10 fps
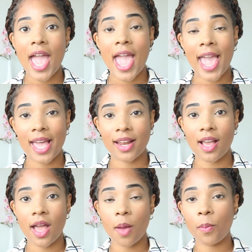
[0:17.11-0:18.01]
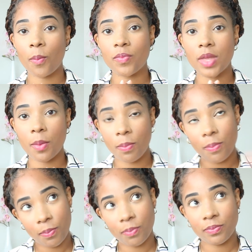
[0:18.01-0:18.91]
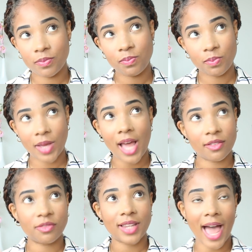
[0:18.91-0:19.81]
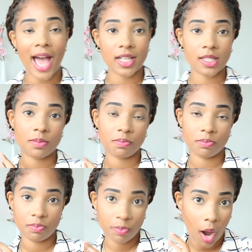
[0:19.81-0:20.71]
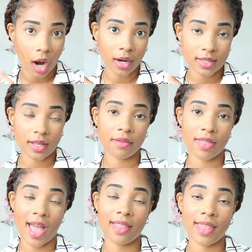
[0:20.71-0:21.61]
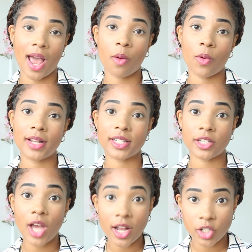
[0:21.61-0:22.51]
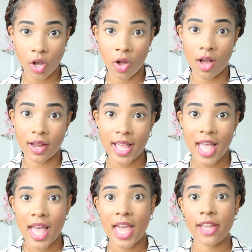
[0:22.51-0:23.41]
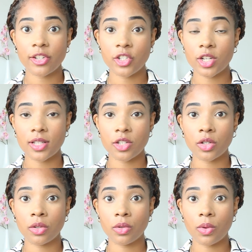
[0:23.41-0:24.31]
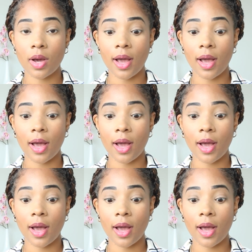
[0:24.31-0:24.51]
And the kind of last parts of that I wanted to touch on is just to